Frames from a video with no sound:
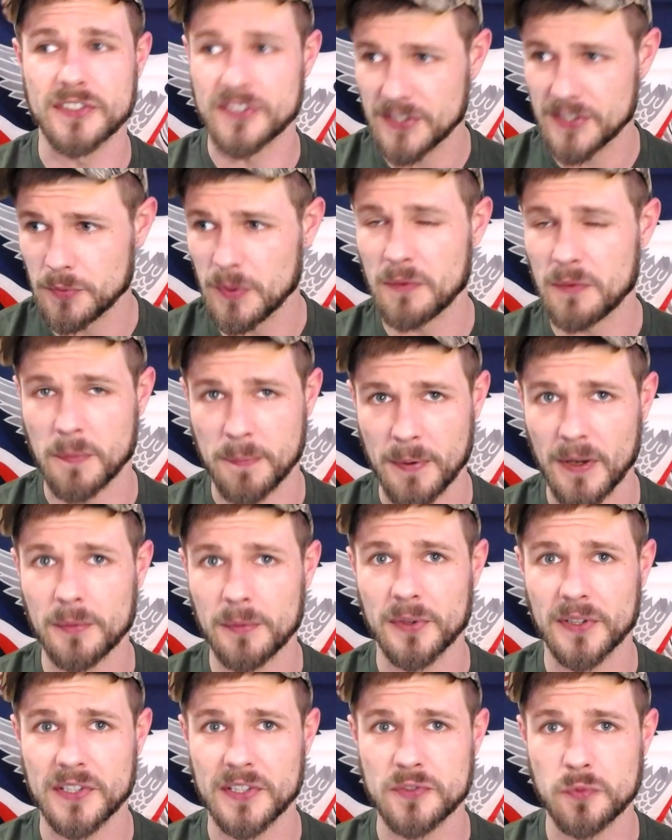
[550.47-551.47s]
See, we
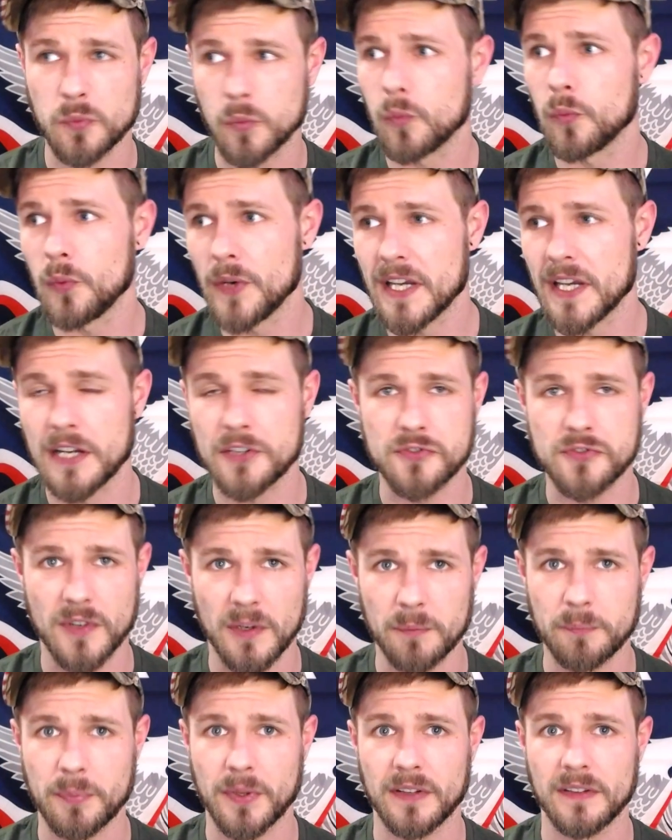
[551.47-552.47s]
Republicans, we got
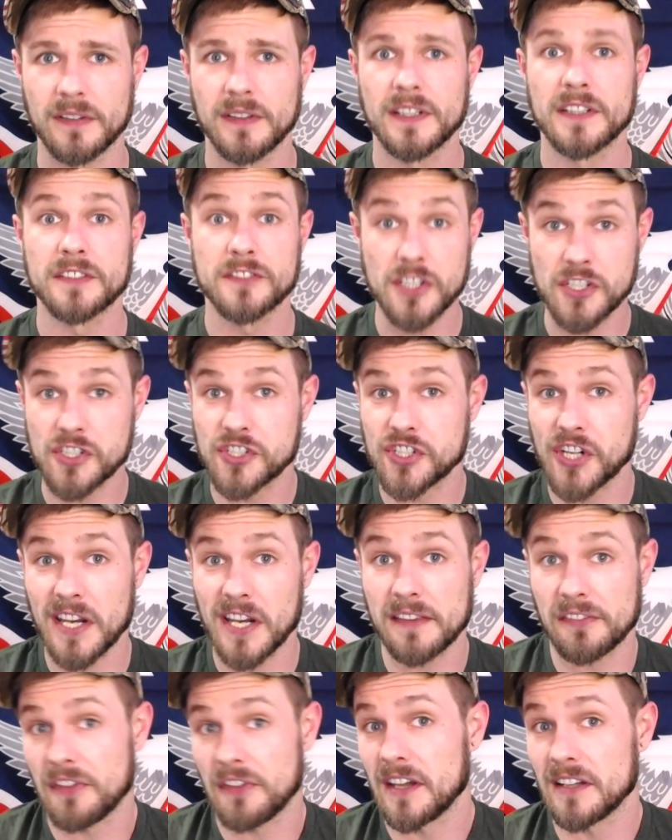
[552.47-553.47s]
Trump in to
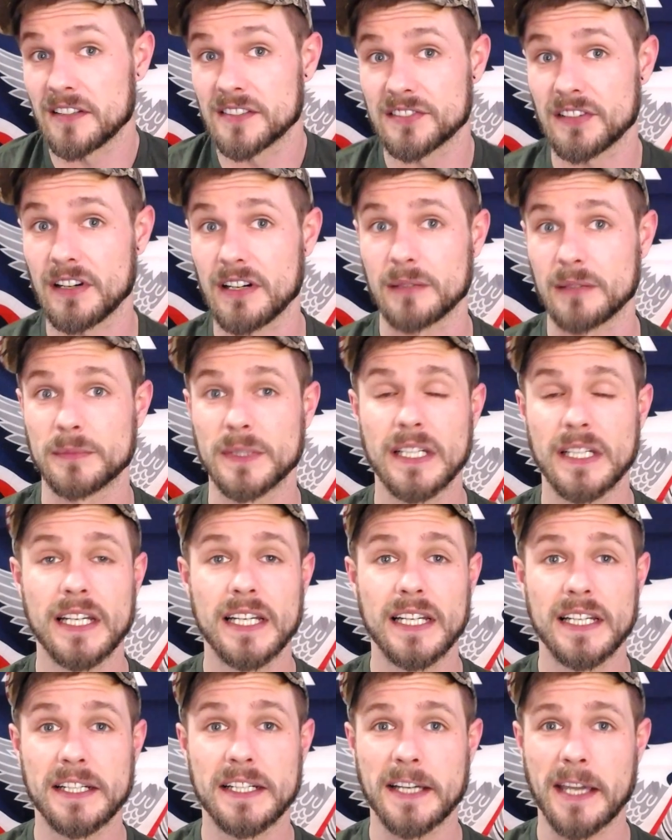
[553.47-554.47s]
shake things up,
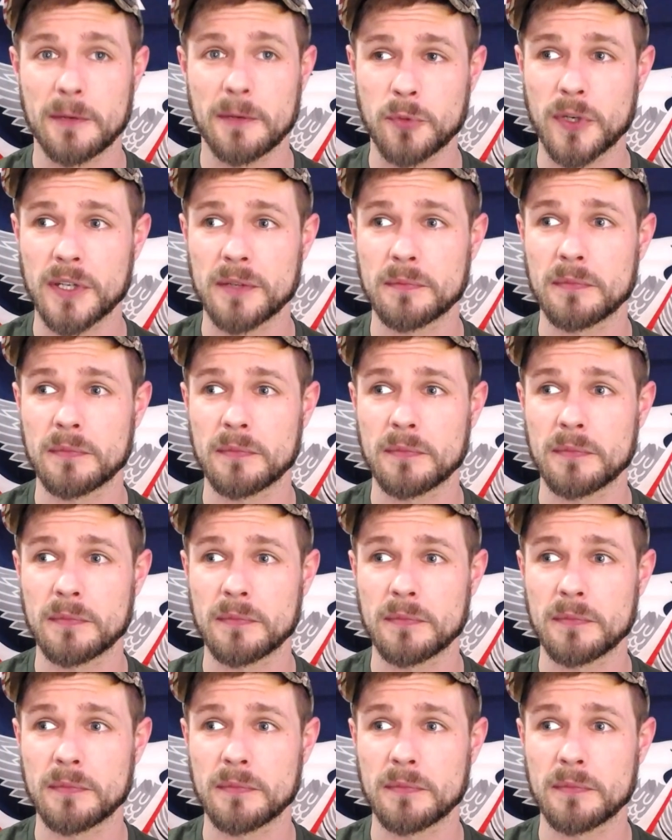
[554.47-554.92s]
and